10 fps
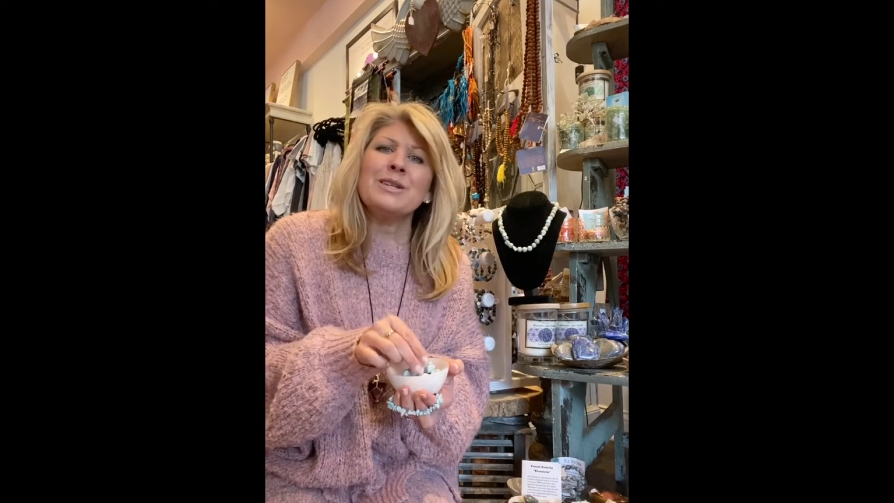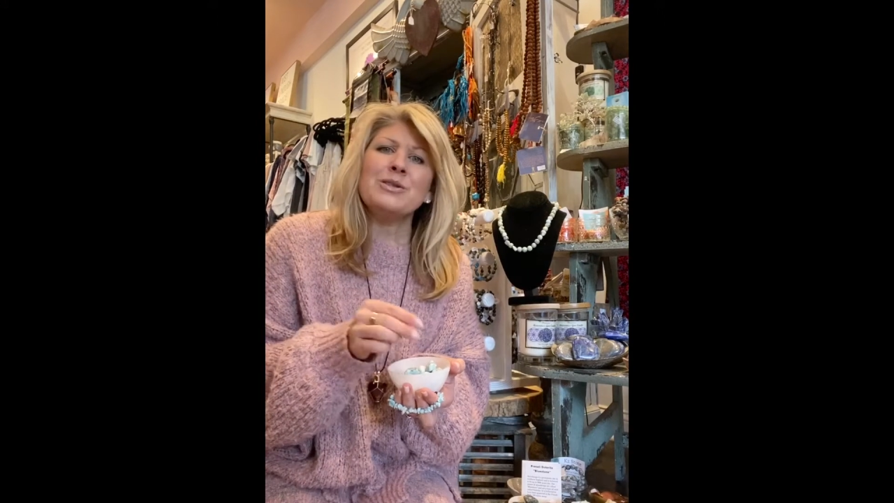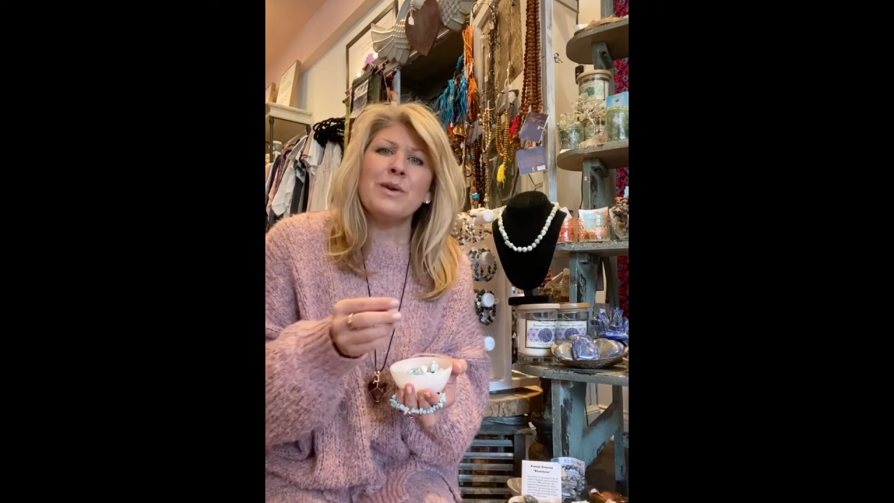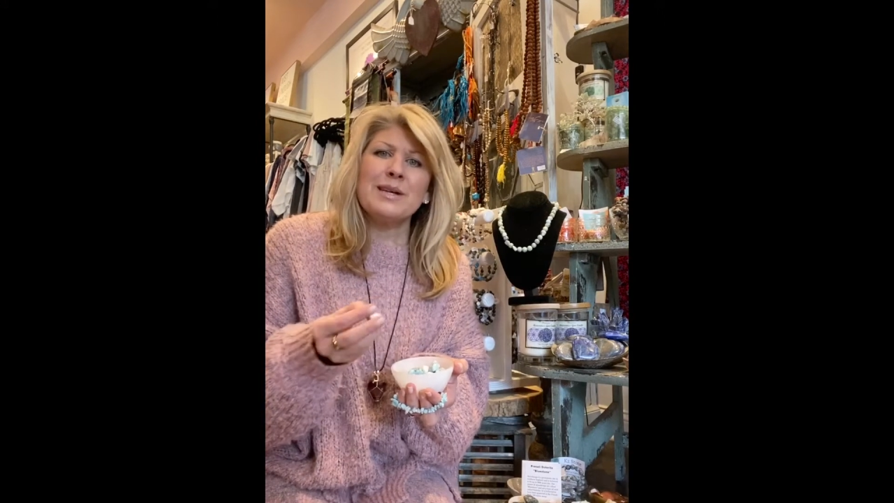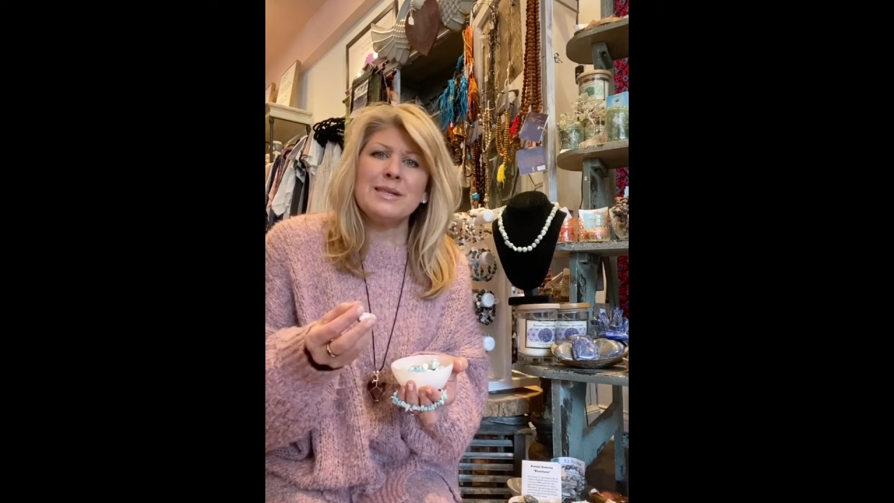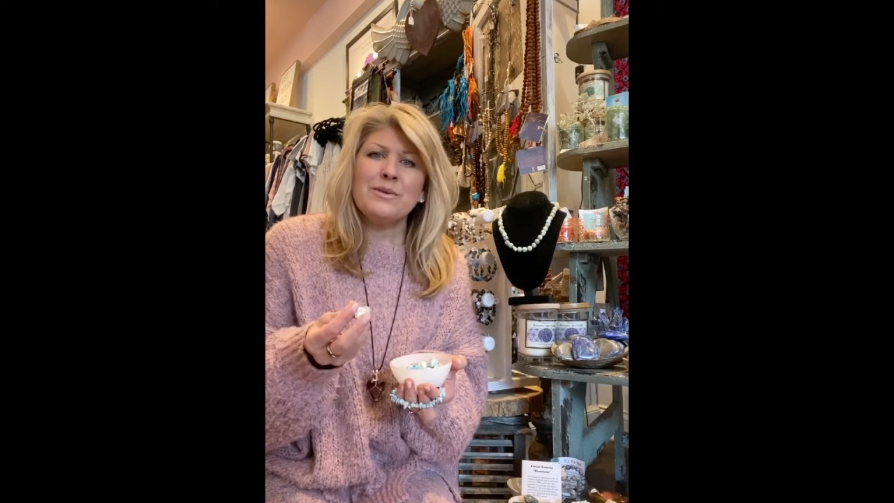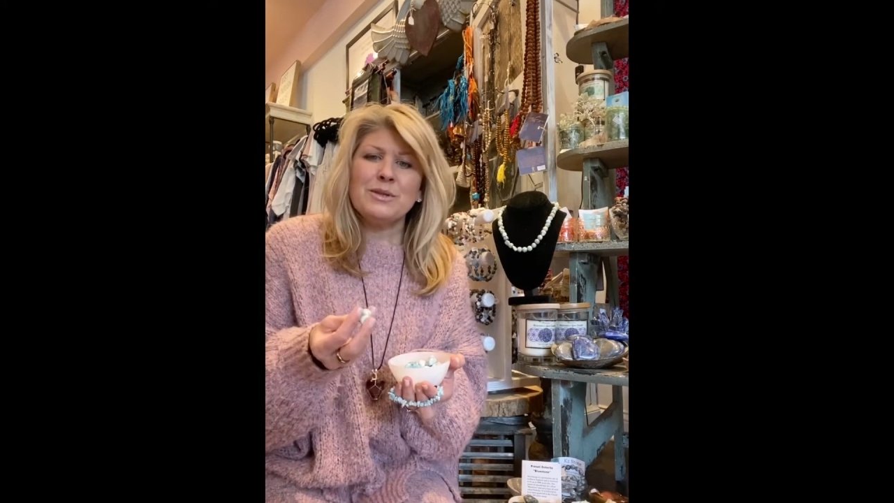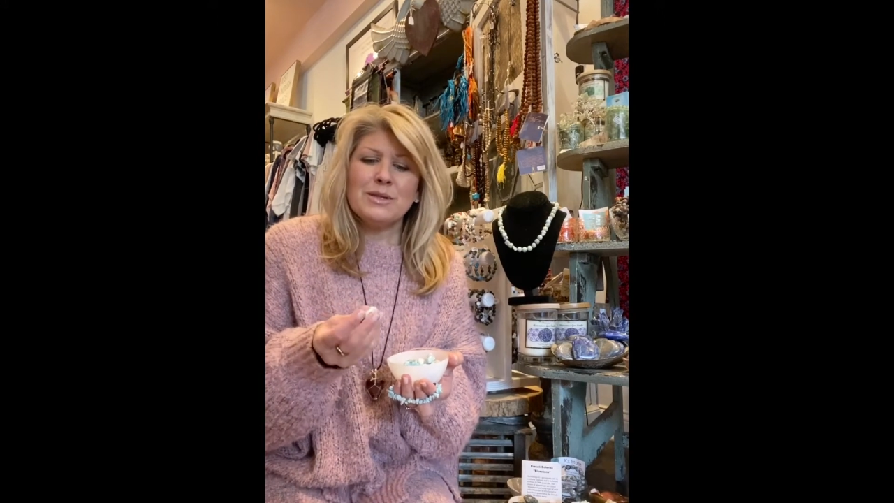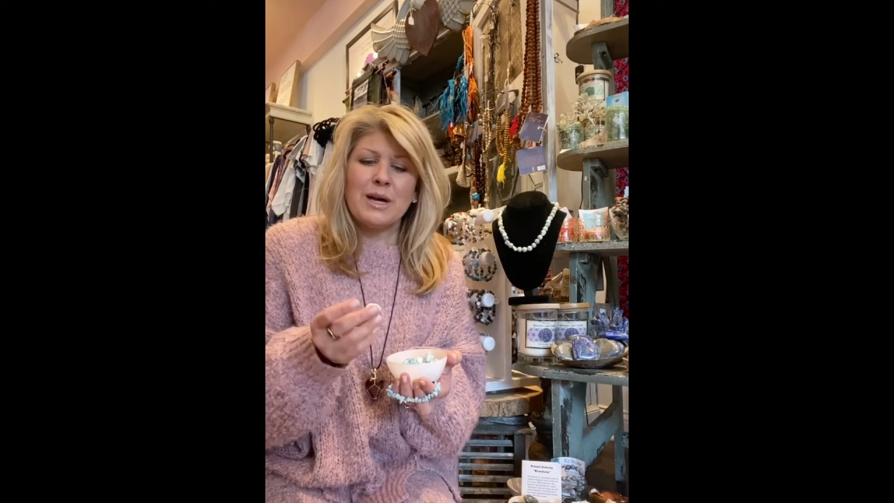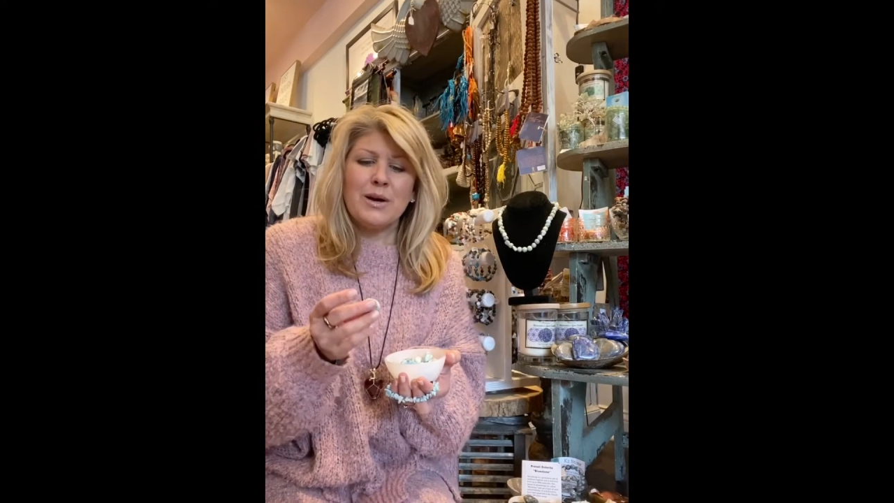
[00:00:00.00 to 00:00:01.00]
So as I
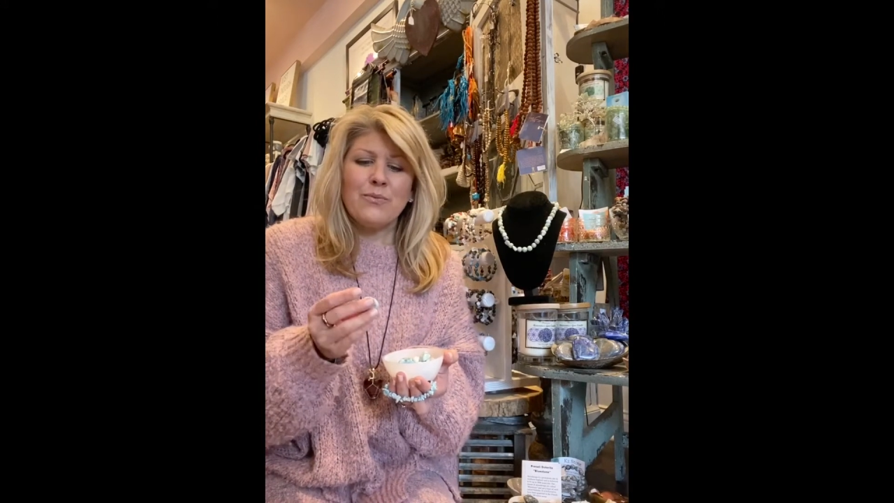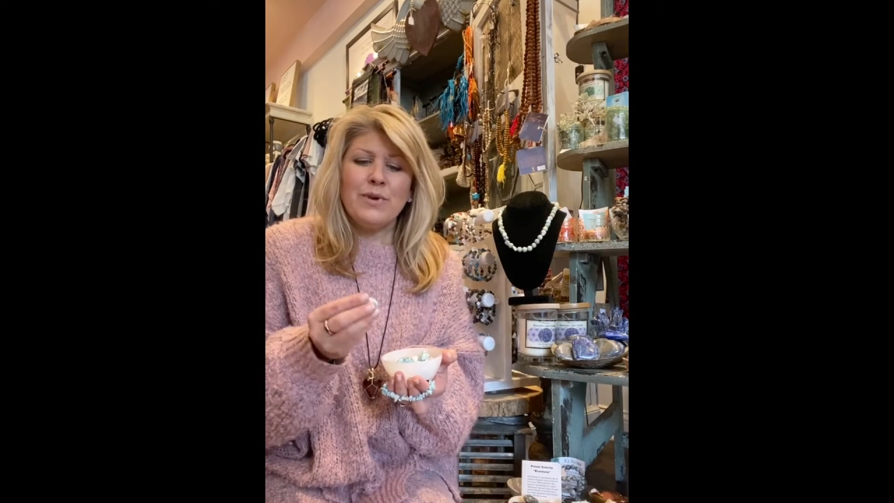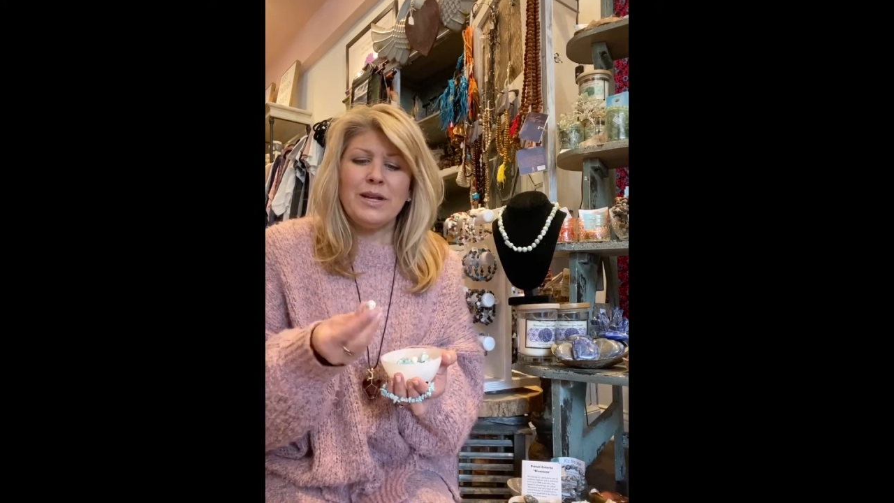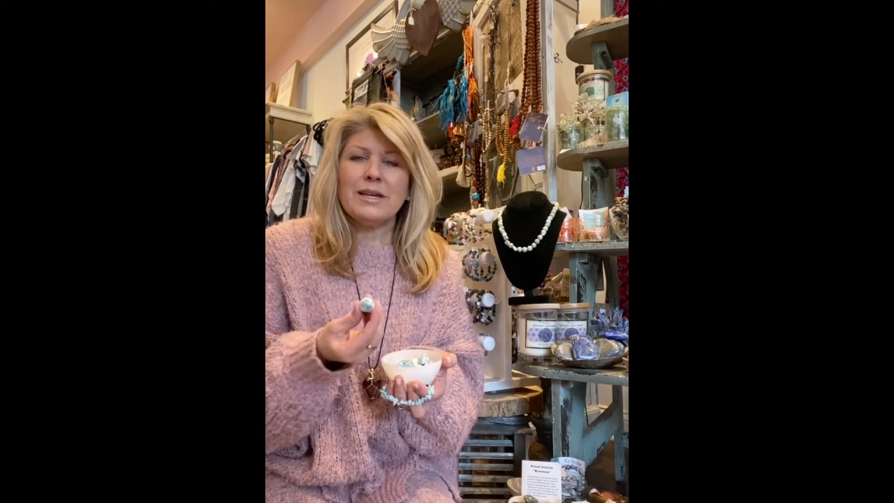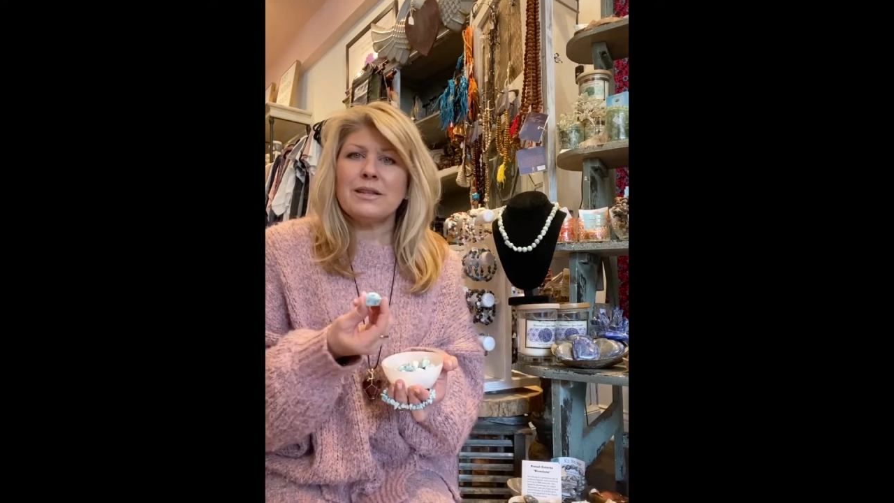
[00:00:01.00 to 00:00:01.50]
was reading a